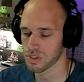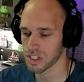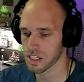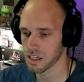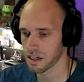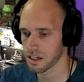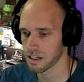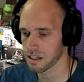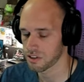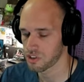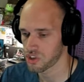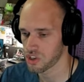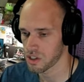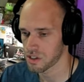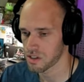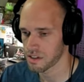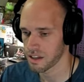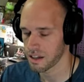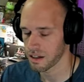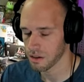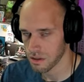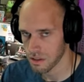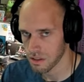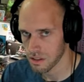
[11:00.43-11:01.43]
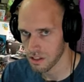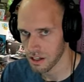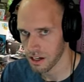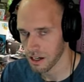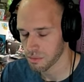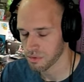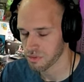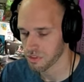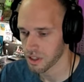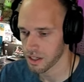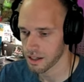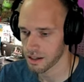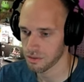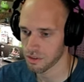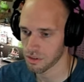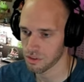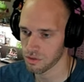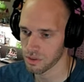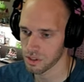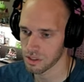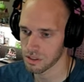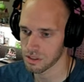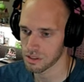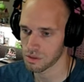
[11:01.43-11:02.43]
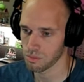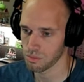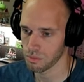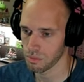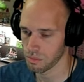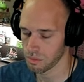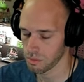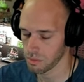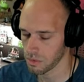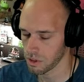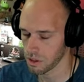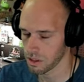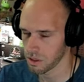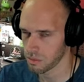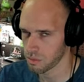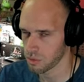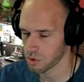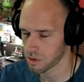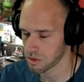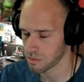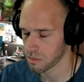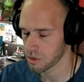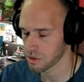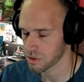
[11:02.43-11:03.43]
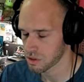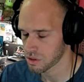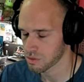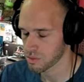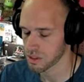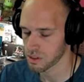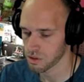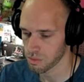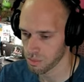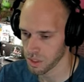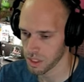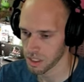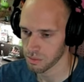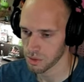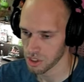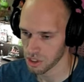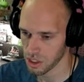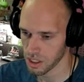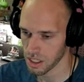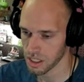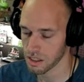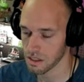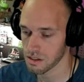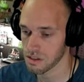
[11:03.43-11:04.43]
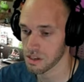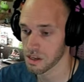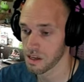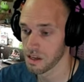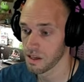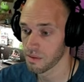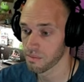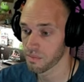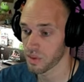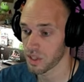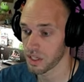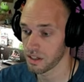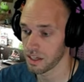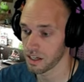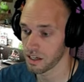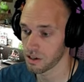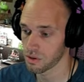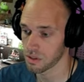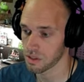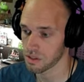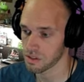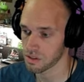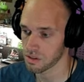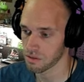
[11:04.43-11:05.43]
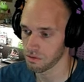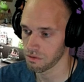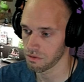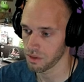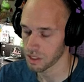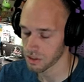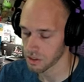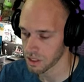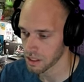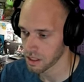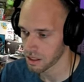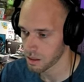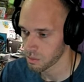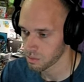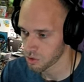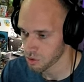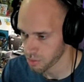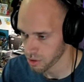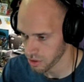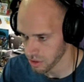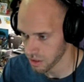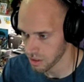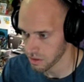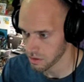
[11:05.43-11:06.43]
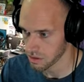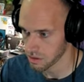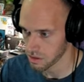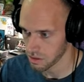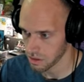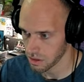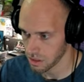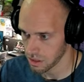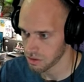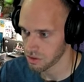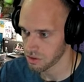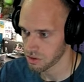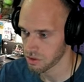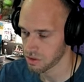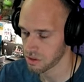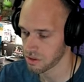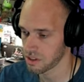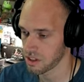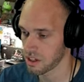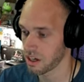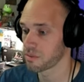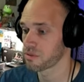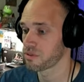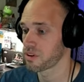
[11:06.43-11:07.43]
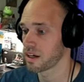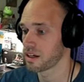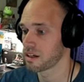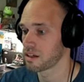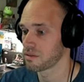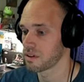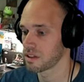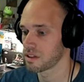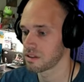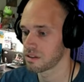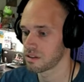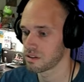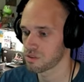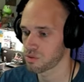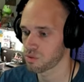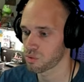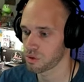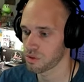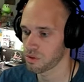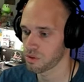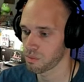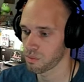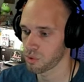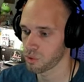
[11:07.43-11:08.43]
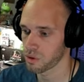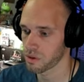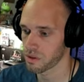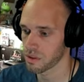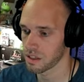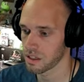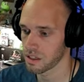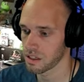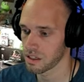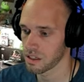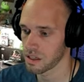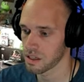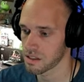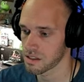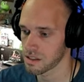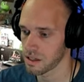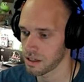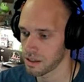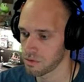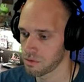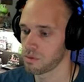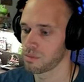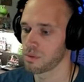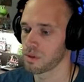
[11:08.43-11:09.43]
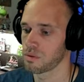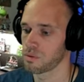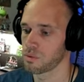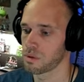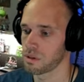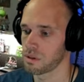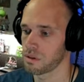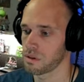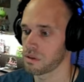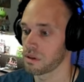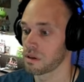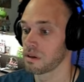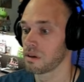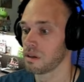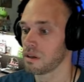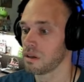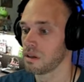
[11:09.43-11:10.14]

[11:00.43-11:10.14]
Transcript: was kind of just out of the top five as far as uh, more, most expensive baby shinies, and now it is very comfortably in, into the top five, and it is worth more than it has ever been worth.